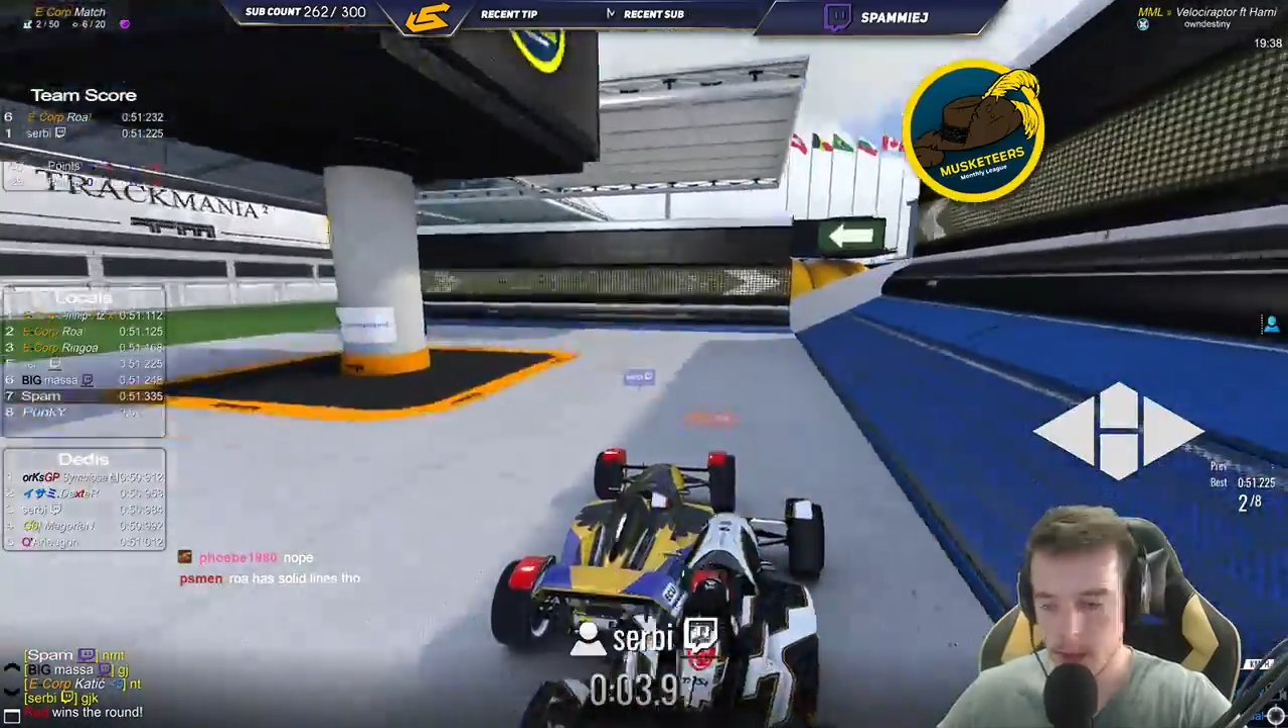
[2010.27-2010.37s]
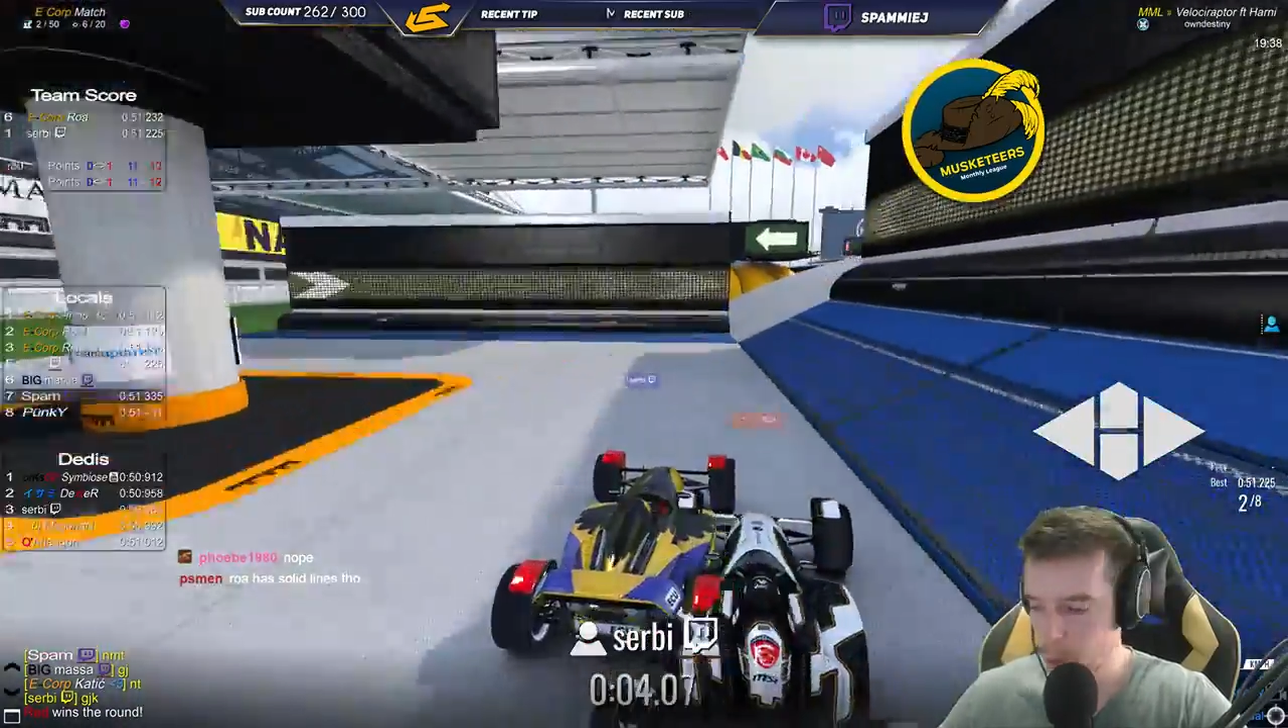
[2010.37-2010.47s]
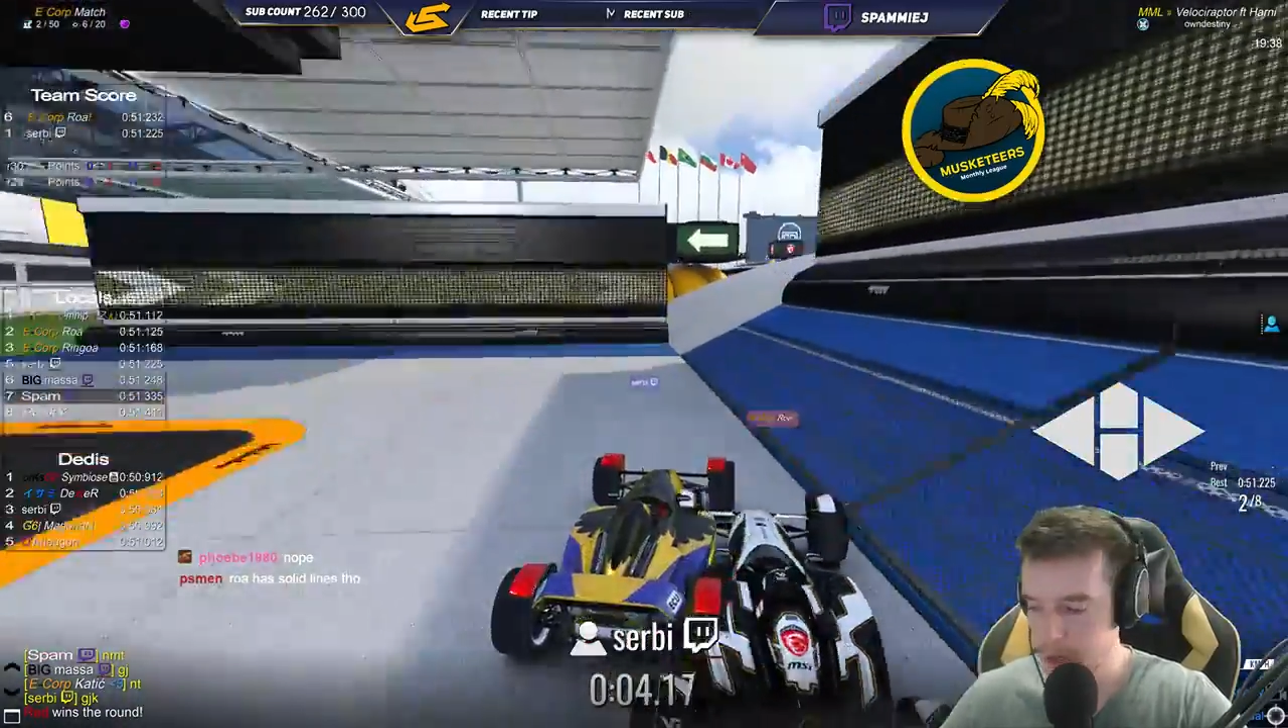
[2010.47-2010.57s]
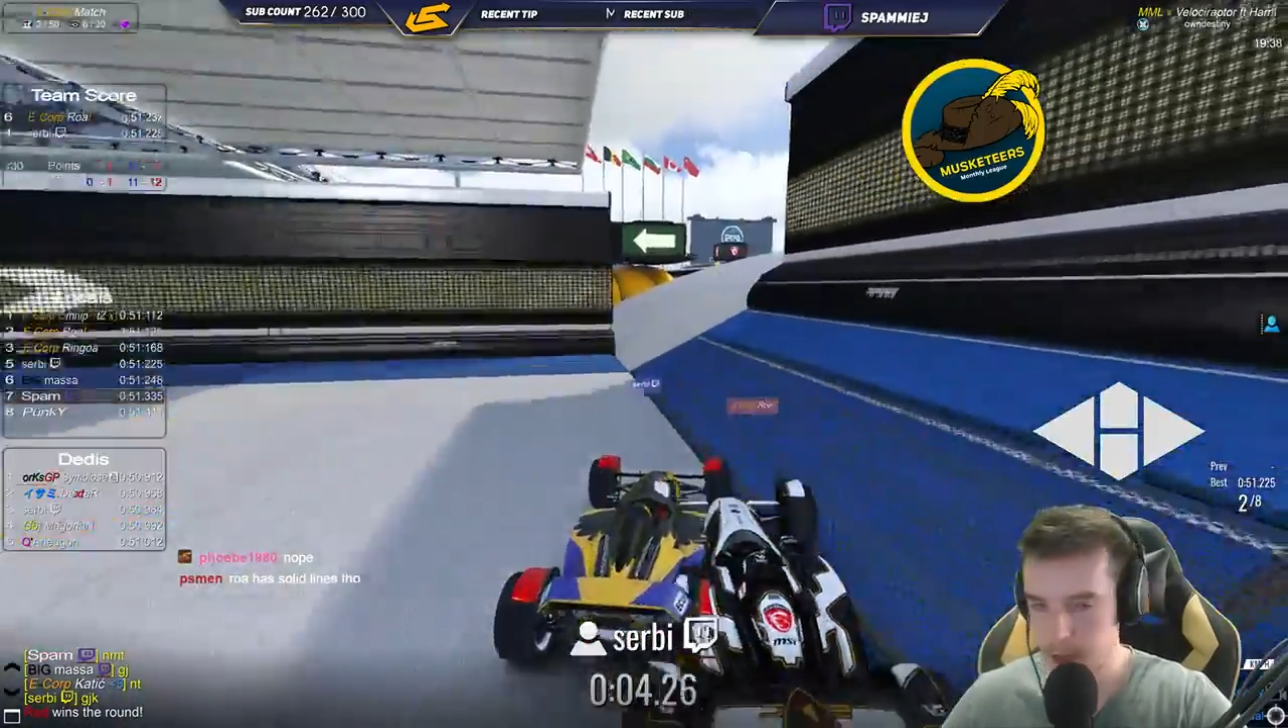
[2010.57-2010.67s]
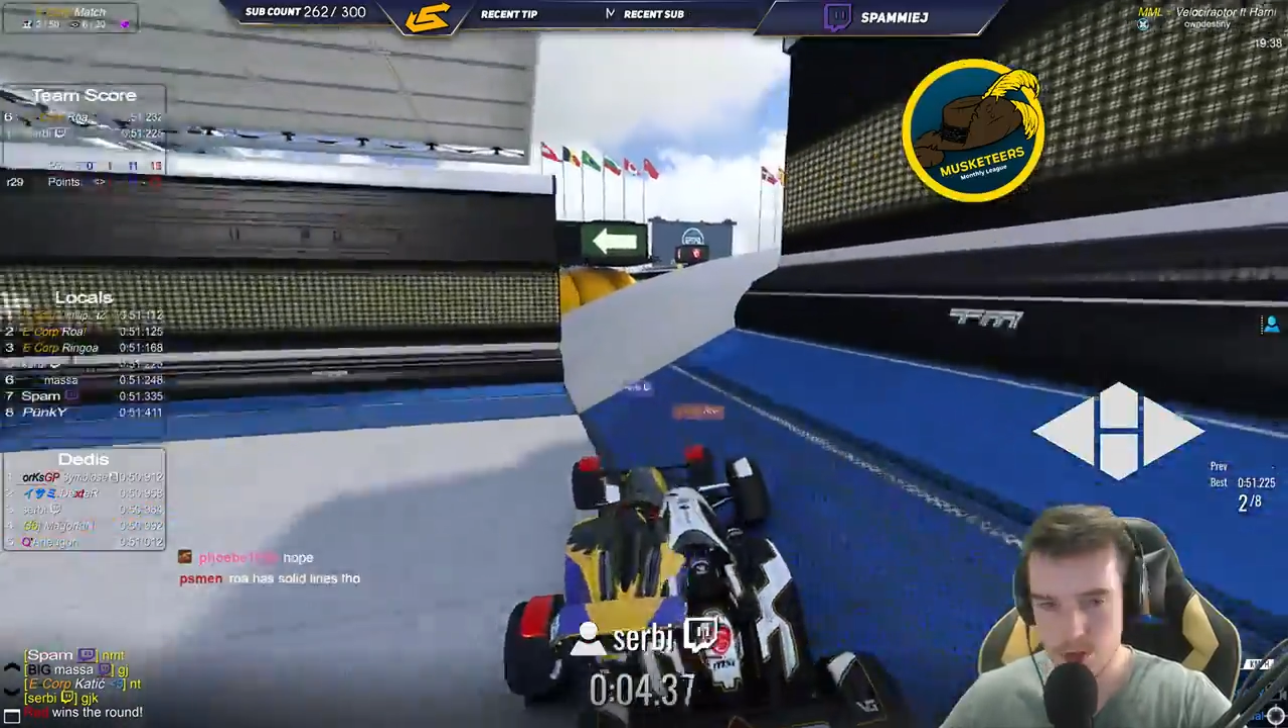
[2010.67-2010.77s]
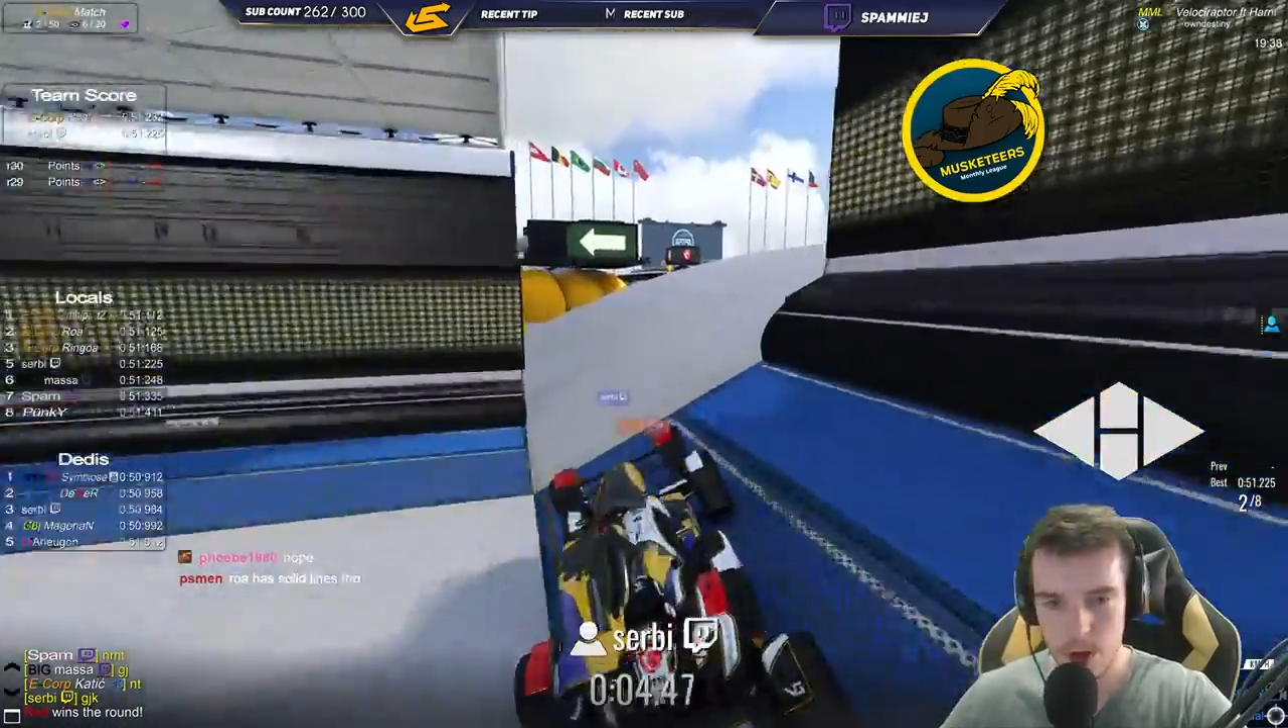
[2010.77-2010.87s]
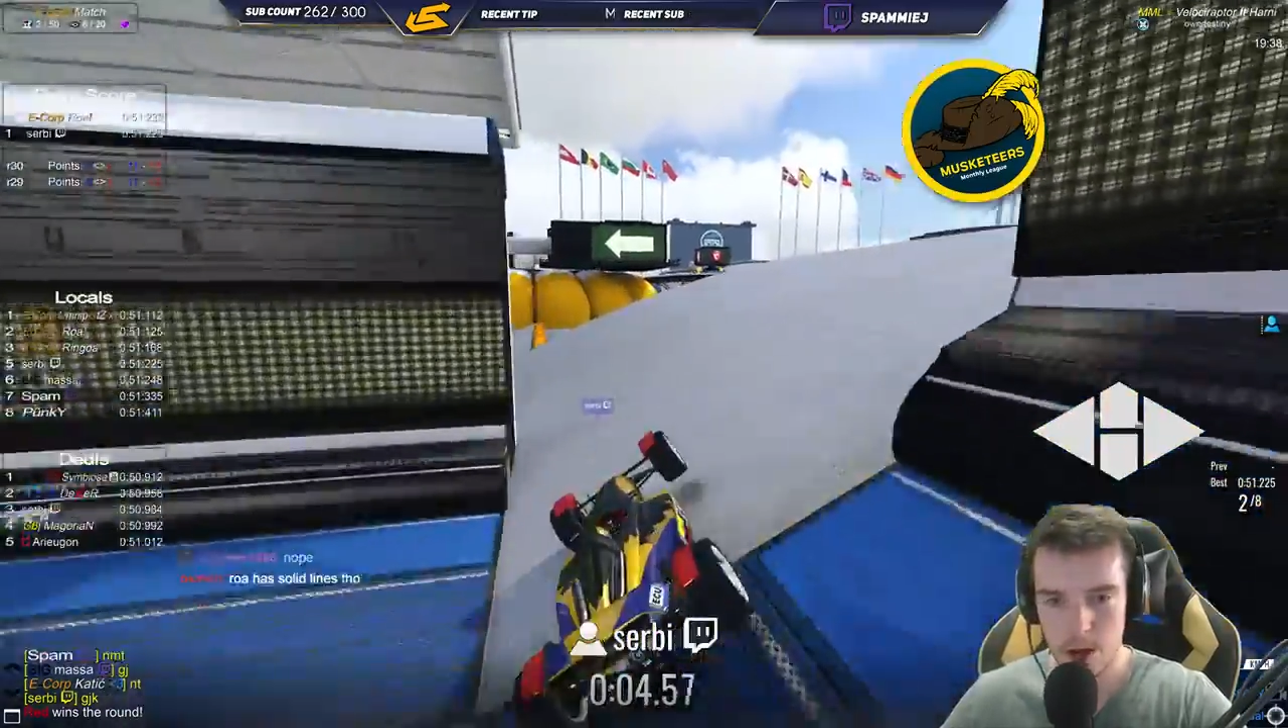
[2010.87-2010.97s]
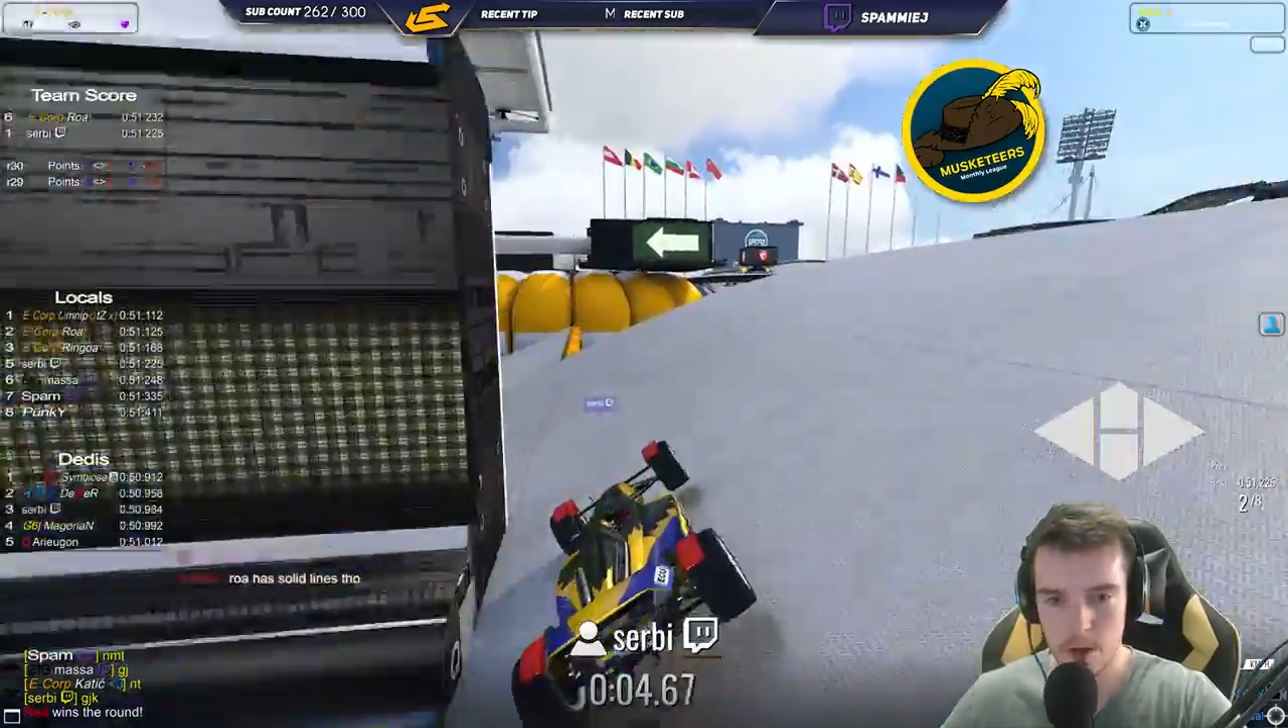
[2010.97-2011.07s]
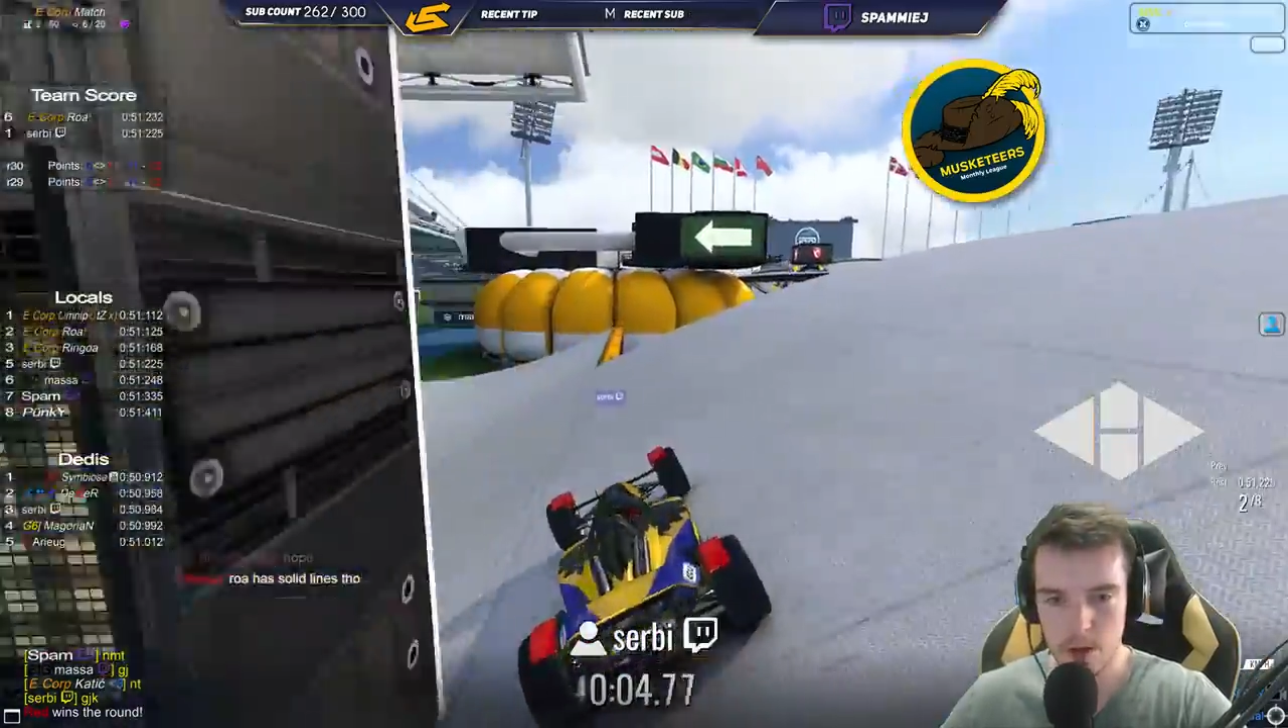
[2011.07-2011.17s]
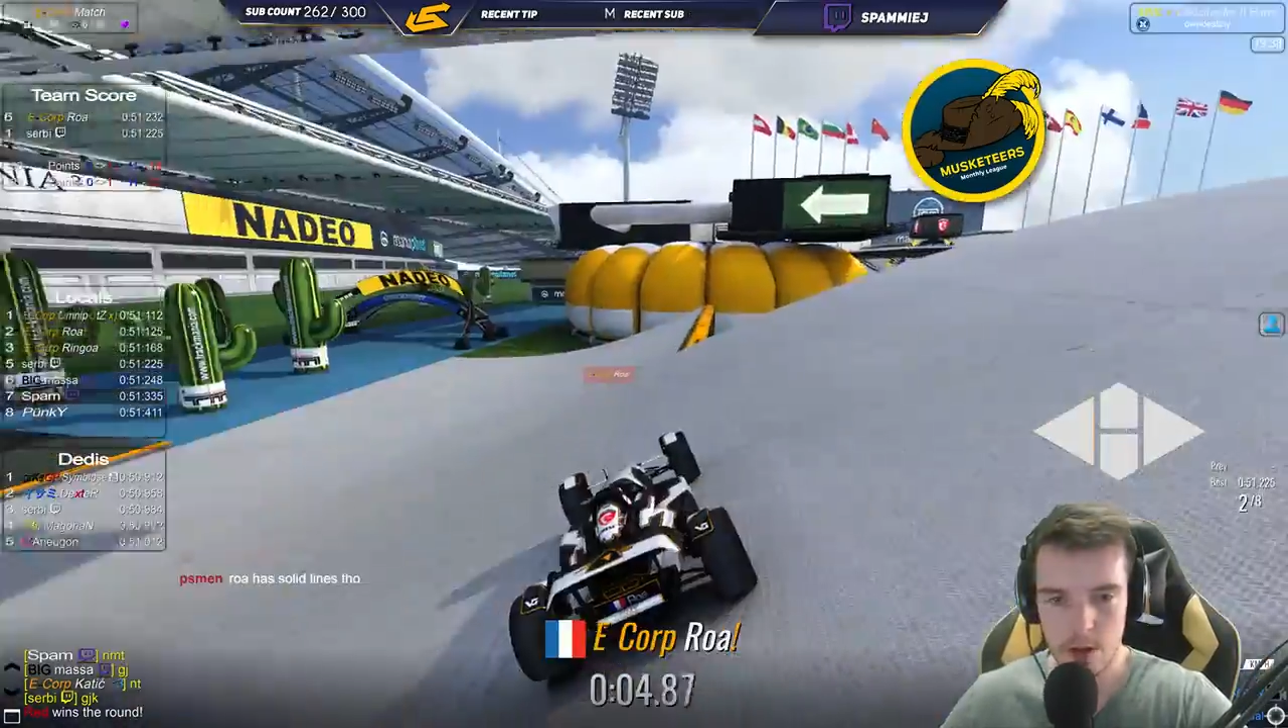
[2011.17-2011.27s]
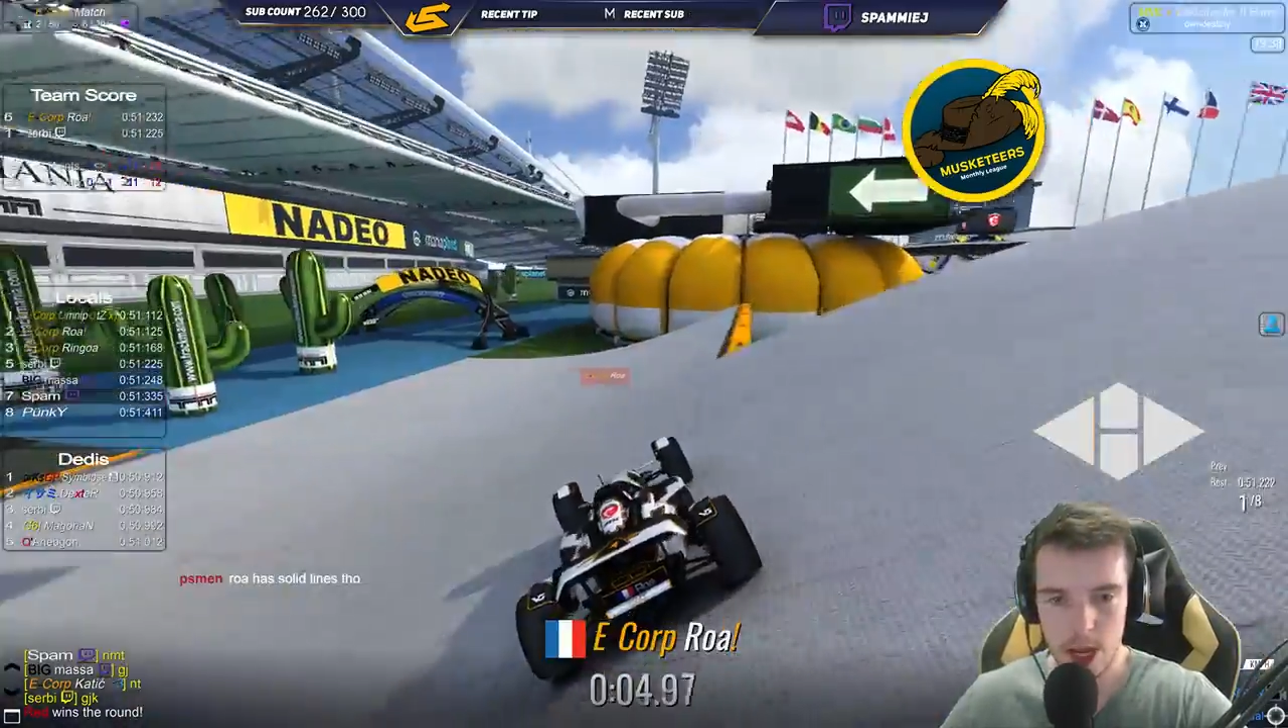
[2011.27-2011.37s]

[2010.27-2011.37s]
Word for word: Win this round,